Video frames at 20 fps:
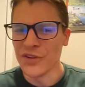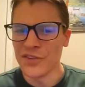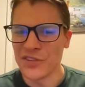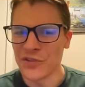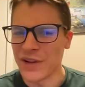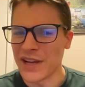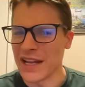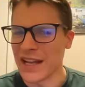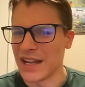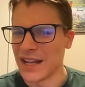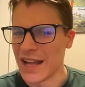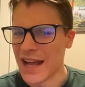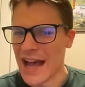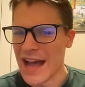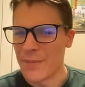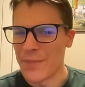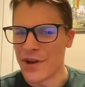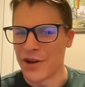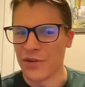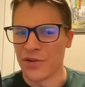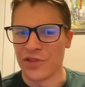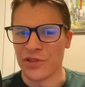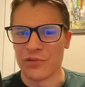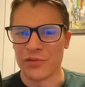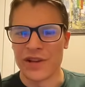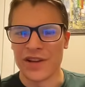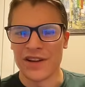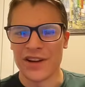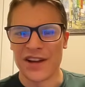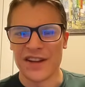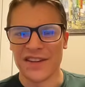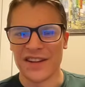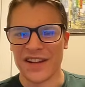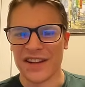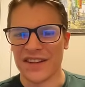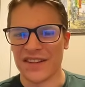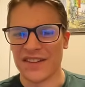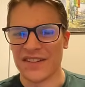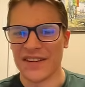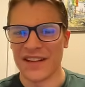Blue's doing a lot better with the recons. He
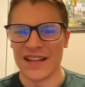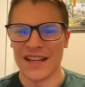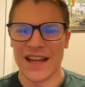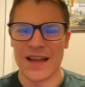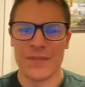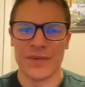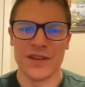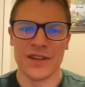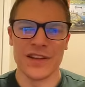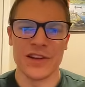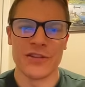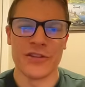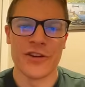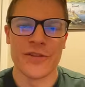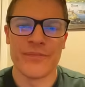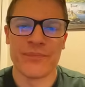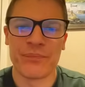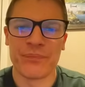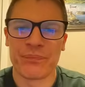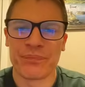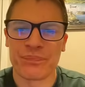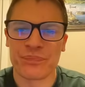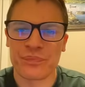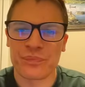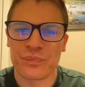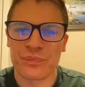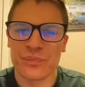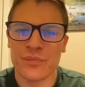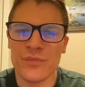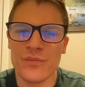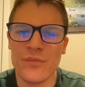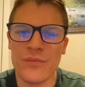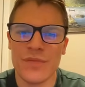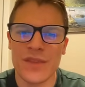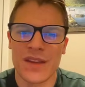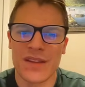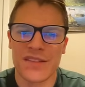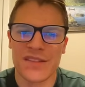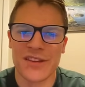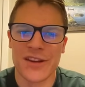can see a lot clearer.
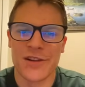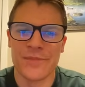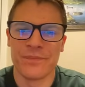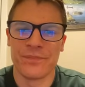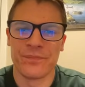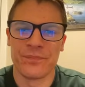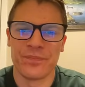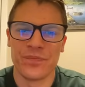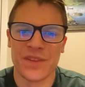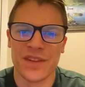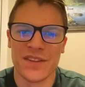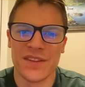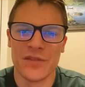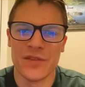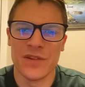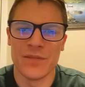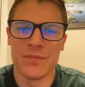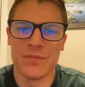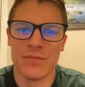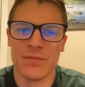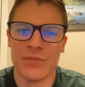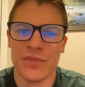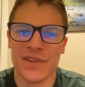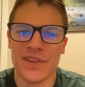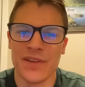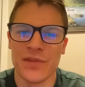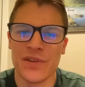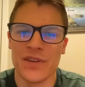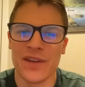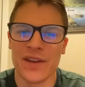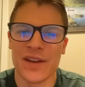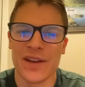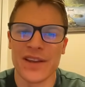So, let's see what